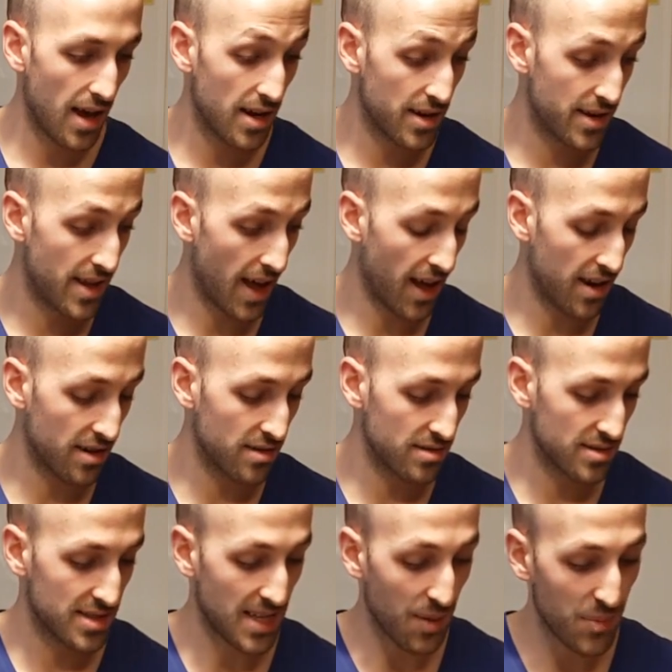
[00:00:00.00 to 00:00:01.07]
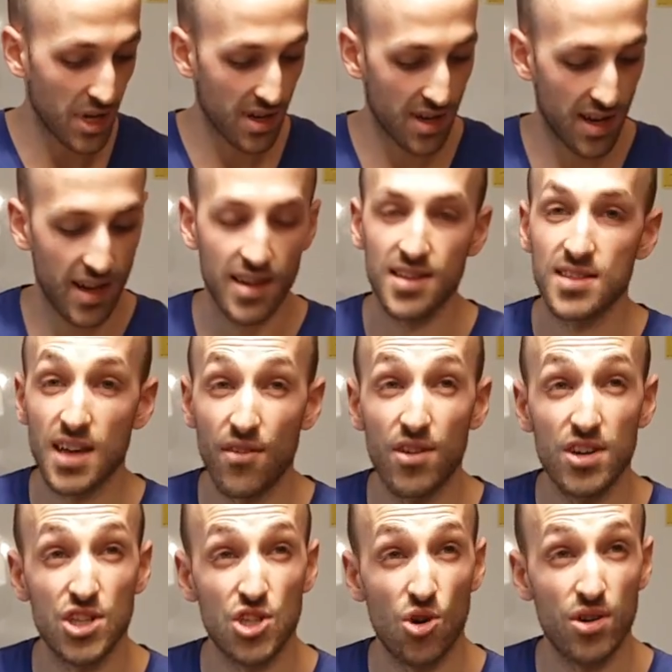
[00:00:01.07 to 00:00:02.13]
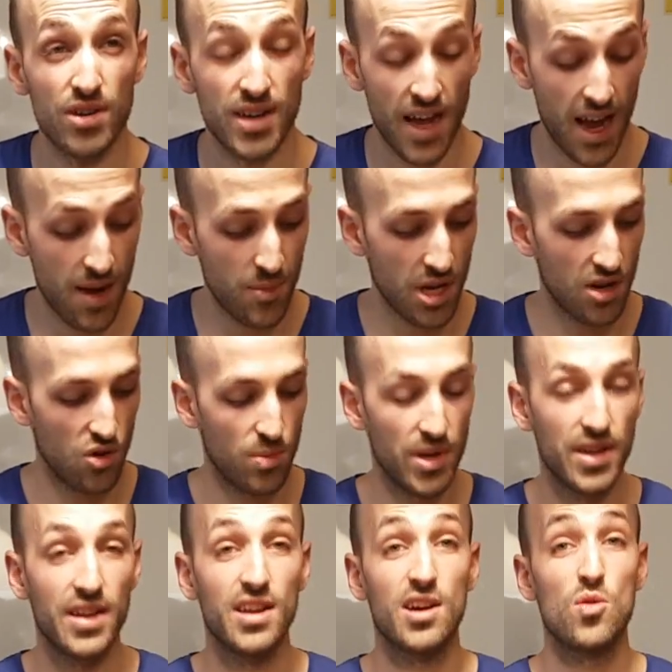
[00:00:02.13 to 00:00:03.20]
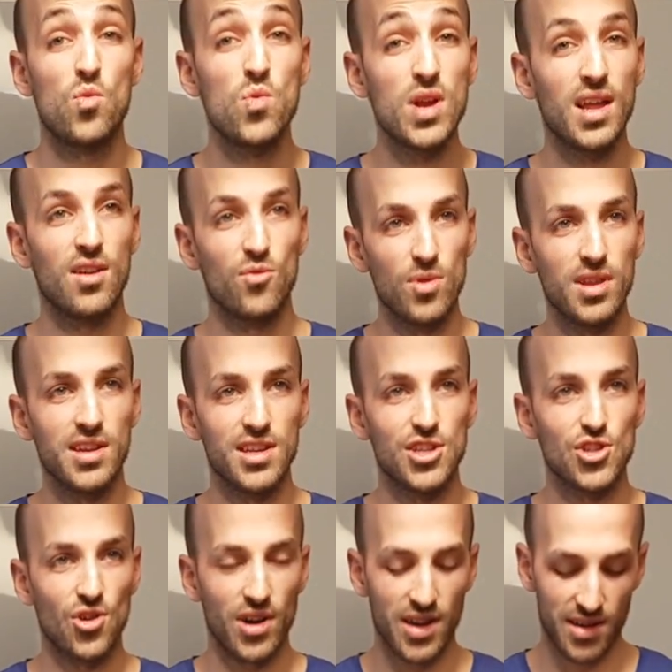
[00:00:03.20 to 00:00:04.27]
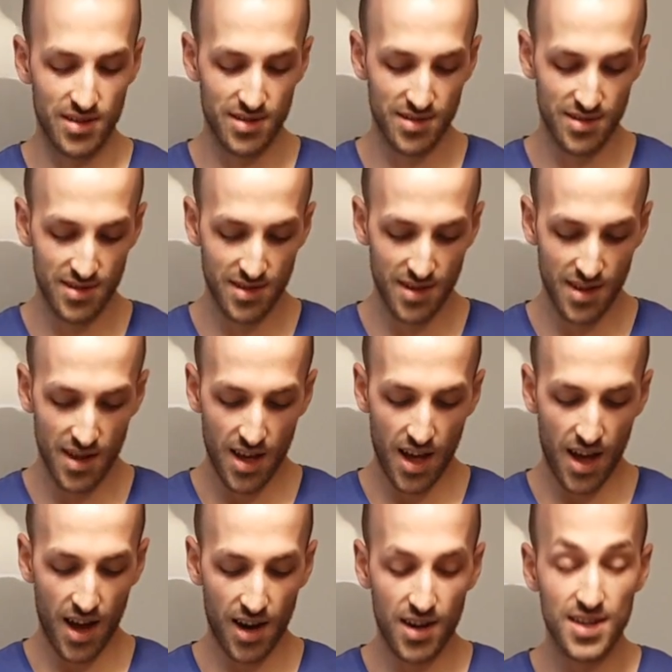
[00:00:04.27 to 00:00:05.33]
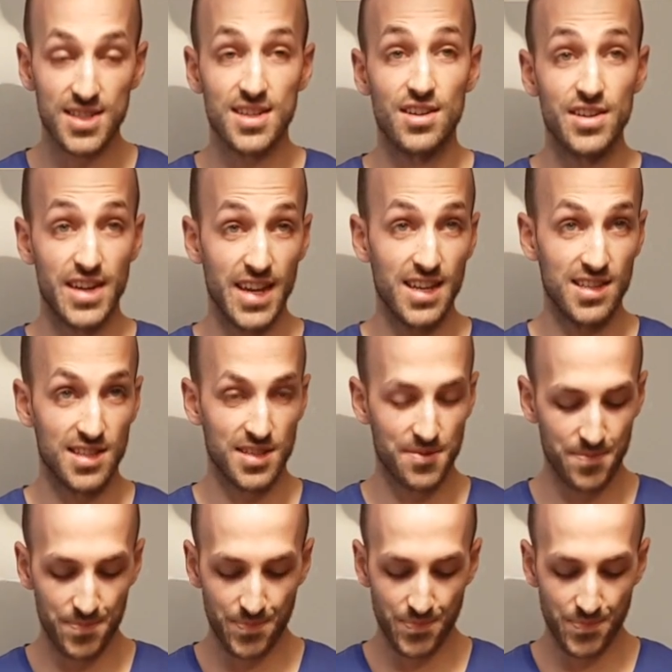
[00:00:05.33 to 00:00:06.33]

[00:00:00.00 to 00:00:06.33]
Then something that I discovered a short time ago, but that I really, really enjoy, are sardines.